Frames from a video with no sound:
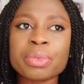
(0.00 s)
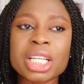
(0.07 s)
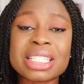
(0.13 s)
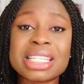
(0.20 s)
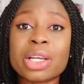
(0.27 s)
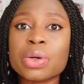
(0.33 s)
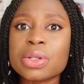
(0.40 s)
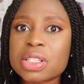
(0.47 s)

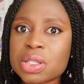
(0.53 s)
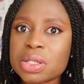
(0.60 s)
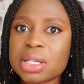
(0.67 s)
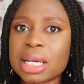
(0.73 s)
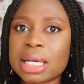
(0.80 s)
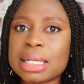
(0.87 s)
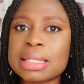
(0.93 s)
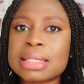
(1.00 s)
take on
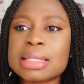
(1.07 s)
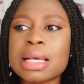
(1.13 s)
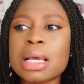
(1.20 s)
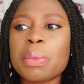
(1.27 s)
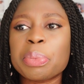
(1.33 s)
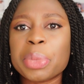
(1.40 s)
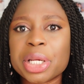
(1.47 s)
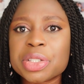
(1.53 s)
students,
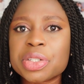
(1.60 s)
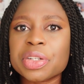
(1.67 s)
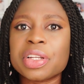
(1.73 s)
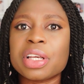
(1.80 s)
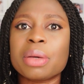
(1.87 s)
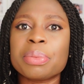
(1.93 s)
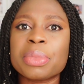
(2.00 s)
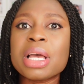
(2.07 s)
mentor
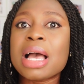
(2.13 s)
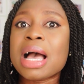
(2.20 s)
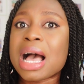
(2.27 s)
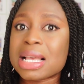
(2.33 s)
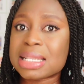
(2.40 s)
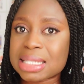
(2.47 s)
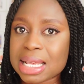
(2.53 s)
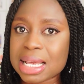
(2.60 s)
them,
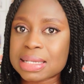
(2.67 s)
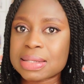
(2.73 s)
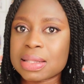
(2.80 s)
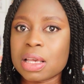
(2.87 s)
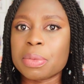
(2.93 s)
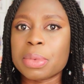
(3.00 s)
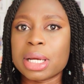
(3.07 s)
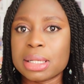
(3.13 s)
assess
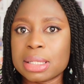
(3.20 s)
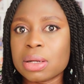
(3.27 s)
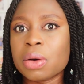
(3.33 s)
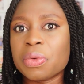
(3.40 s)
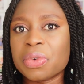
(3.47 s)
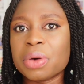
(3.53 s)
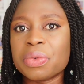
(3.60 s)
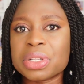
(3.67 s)
them, and
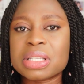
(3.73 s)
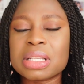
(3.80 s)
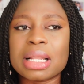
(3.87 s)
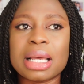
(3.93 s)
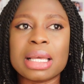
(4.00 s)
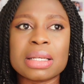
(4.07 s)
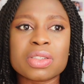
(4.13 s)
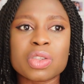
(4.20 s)

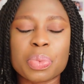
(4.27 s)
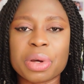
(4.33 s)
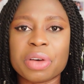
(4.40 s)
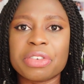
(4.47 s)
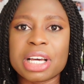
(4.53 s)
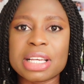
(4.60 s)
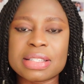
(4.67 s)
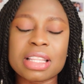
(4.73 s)
obviously
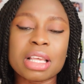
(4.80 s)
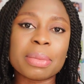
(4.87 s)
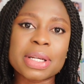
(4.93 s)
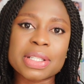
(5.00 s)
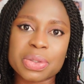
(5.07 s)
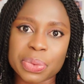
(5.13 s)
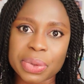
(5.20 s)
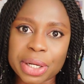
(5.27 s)
supervise them
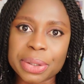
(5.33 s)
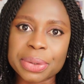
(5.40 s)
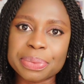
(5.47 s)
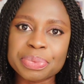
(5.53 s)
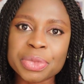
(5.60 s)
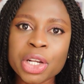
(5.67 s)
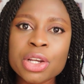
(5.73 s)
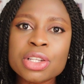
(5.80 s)
as well.
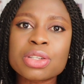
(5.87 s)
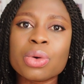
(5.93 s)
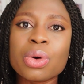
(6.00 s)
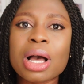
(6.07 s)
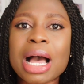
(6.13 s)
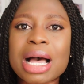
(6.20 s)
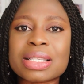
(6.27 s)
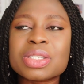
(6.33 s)

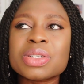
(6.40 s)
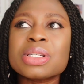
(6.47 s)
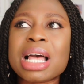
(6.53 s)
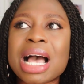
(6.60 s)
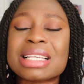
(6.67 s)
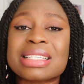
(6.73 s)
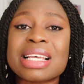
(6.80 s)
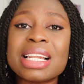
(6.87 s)
So as
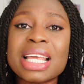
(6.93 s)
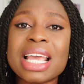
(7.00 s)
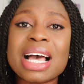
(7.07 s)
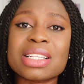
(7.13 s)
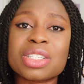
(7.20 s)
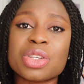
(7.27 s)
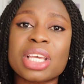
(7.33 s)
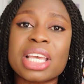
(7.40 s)
early
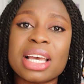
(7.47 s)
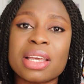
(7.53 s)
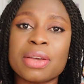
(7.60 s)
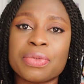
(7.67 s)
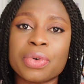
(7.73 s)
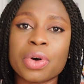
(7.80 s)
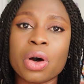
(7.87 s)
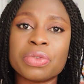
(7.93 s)
as you get
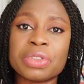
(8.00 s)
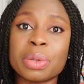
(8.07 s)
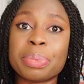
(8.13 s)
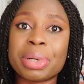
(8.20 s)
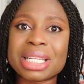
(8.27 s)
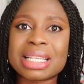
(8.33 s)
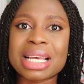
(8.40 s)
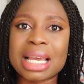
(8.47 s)
involved, the
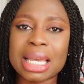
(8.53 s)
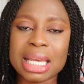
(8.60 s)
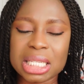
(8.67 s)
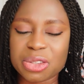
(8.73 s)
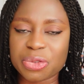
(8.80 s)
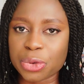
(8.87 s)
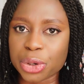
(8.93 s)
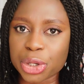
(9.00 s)
better it
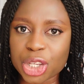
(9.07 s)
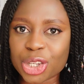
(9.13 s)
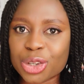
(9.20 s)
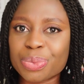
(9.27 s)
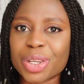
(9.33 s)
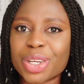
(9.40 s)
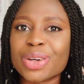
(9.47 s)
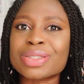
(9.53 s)
is for you,
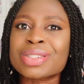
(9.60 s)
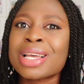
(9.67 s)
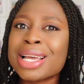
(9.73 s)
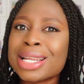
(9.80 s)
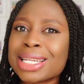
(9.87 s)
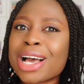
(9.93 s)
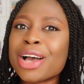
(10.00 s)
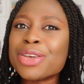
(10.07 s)
because
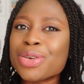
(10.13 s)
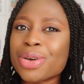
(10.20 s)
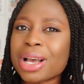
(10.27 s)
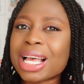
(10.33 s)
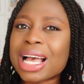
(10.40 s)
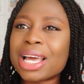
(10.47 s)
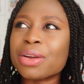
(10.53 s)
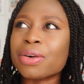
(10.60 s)
now you
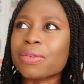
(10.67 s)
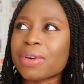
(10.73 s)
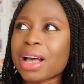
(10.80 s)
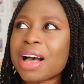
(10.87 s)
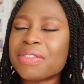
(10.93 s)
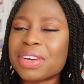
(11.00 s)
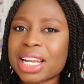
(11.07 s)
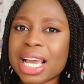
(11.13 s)
kind of
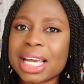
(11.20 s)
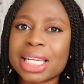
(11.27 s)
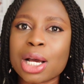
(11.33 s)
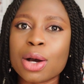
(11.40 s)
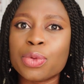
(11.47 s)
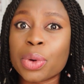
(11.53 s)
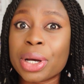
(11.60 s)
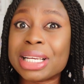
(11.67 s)
have an
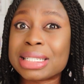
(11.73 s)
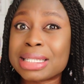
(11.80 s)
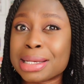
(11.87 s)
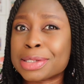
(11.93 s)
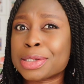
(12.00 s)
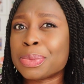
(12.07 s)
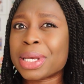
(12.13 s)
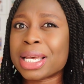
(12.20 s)
idea of what it
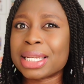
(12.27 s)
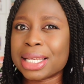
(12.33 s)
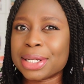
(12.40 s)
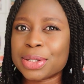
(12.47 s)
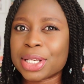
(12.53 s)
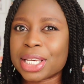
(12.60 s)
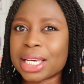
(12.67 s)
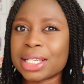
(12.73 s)
takes to be an
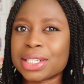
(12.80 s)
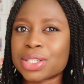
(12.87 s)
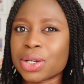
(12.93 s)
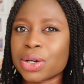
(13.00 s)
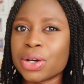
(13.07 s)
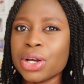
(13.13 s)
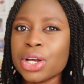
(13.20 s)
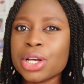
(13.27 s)

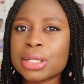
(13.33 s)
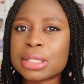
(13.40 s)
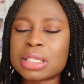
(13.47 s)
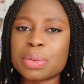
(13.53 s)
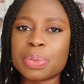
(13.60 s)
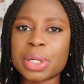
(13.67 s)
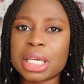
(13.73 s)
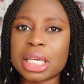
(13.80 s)
educator,
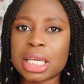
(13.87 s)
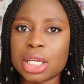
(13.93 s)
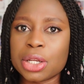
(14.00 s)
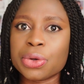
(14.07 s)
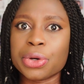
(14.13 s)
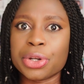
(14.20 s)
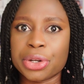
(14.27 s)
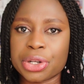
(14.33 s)
to be
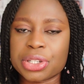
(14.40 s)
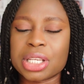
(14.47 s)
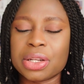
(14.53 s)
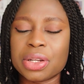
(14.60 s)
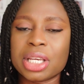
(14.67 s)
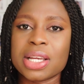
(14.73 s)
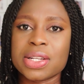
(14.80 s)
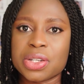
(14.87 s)
a nurse
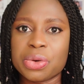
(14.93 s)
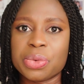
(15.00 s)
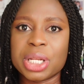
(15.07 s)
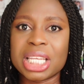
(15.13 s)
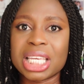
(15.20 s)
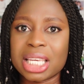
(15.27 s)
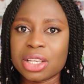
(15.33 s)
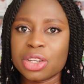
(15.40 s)
educator.
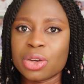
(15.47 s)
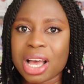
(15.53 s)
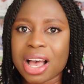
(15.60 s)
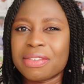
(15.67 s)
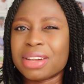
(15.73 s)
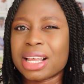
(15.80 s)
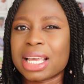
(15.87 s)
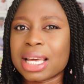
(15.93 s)
Really, you
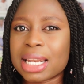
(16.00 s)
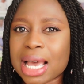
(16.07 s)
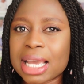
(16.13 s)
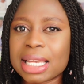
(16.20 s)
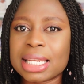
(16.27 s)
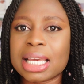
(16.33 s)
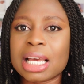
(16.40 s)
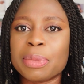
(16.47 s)
have an
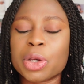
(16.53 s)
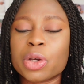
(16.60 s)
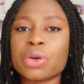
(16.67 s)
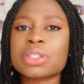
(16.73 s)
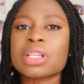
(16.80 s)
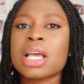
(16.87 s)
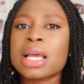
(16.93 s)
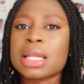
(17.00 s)
idea,
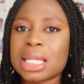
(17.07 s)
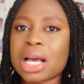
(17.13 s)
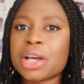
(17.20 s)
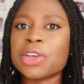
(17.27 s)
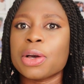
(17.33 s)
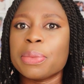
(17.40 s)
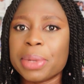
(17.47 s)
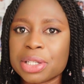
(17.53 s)
because now
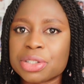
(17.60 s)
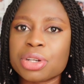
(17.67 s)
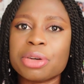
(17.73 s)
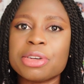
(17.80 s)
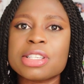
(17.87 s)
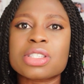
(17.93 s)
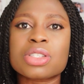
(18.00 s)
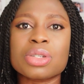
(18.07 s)
you're
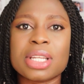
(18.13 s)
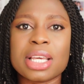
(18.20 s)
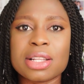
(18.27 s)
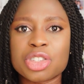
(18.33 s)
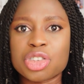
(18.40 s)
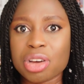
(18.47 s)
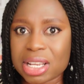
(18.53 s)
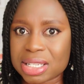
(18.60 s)
mentoring
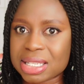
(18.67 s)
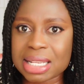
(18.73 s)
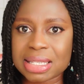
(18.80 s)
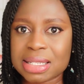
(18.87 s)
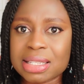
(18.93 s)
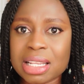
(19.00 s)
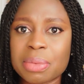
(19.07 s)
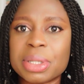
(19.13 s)
students, you're
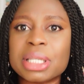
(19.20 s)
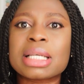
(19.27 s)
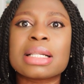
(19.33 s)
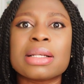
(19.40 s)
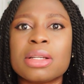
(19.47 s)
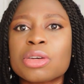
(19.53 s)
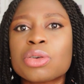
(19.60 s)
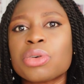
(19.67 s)
assessing them in the
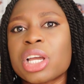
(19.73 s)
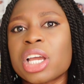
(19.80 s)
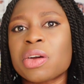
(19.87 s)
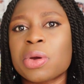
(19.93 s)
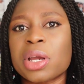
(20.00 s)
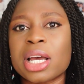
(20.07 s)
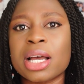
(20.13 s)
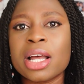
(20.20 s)
clinical
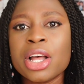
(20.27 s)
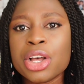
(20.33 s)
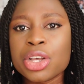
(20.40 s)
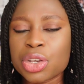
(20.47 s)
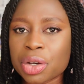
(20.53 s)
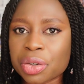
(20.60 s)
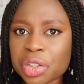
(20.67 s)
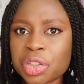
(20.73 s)
area,
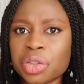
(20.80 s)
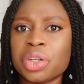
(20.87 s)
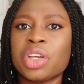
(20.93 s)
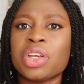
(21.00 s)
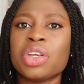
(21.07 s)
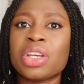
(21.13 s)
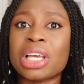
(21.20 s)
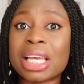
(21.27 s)
you're
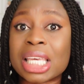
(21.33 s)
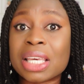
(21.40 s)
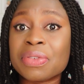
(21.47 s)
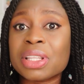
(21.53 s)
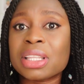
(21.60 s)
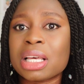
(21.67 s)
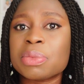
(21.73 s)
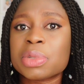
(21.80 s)

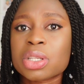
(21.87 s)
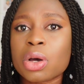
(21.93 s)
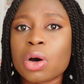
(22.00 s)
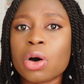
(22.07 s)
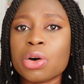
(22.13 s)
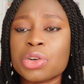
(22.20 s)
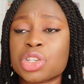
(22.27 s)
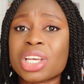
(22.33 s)
giving them
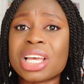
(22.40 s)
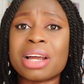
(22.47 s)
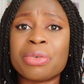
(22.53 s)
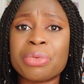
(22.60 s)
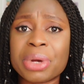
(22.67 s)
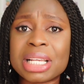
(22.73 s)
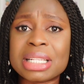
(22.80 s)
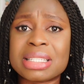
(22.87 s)
scores, you
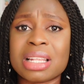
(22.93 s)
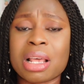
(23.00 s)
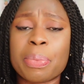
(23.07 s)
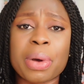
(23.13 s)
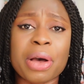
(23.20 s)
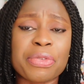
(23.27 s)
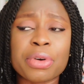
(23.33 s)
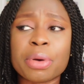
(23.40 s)
can rate their
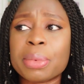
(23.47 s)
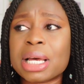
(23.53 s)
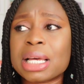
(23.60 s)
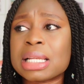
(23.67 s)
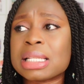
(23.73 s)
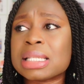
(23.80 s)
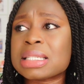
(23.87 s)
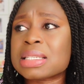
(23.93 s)

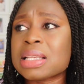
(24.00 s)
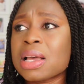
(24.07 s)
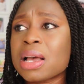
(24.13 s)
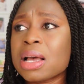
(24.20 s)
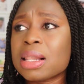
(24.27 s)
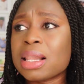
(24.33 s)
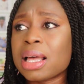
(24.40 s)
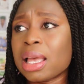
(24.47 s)
performance,
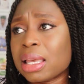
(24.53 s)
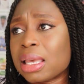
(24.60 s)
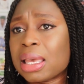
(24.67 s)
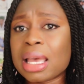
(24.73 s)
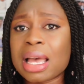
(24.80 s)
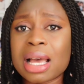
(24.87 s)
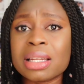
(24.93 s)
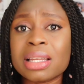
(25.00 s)

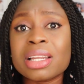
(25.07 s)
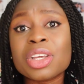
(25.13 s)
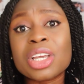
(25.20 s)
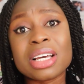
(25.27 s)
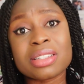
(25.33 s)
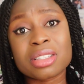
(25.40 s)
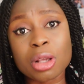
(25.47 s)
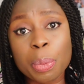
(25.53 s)
and then you
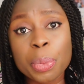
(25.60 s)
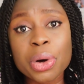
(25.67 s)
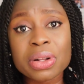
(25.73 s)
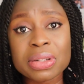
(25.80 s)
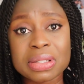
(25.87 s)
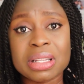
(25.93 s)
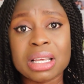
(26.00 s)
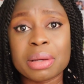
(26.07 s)
can
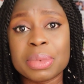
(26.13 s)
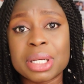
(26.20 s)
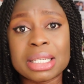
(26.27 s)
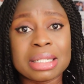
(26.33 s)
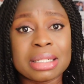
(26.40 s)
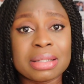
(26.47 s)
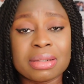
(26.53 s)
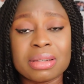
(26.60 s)
support them
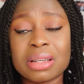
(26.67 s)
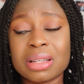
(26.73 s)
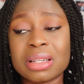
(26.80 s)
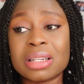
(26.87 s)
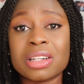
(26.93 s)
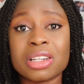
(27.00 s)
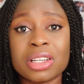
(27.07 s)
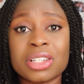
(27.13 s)

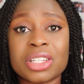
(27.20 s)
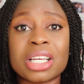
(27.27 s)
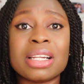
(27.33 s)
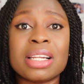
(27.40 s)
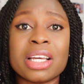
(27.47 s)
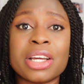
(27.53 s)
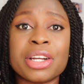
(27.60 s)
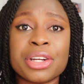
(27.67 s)
in their
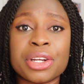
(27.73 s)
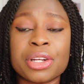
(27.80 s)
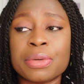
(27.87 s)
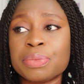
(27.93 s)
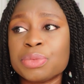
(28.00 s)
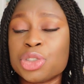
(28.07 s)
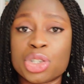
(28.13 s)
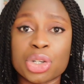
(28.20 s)

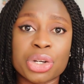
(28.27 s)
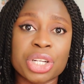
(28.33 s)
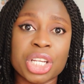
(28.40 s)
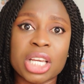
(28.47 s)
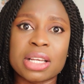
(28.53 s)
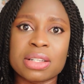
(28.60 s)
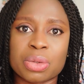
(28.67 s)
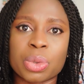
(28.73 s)
learning
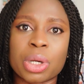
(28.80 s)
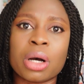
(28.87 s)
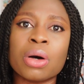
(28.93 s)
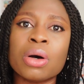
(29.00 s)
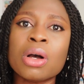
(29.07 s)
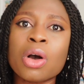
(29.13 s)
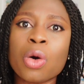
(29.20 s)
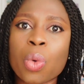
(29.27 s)
journey as
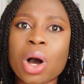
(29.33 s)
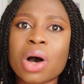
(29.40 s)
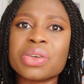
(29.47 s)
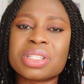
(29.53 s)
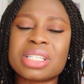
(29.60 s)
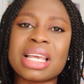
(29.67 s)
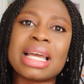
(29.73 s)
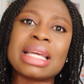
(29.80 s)
well
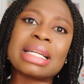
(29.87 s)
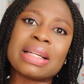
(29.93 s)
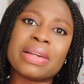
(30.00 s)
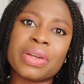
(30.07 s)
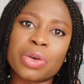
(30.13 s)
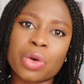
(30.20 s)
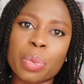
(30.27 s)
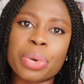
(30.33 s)
whilst they are in
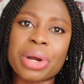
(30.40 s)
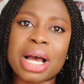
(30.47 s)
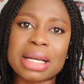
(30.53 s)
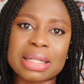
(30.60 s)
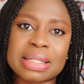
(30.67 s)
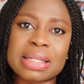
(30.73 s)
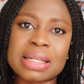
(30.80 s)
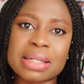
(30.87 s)
clinical
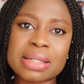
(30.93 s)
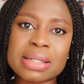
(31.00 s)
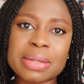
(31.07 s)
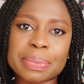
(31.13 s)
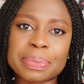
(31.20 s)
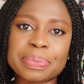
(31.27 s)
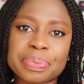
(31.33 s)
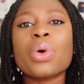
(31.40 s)
practice.
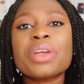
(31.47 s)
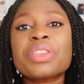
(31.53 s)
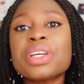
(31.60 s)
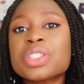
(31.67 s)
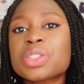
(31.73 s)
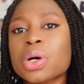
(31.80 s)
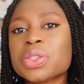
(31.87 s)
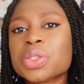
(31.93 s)
One
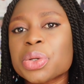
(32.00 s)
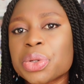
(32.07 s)
thing to also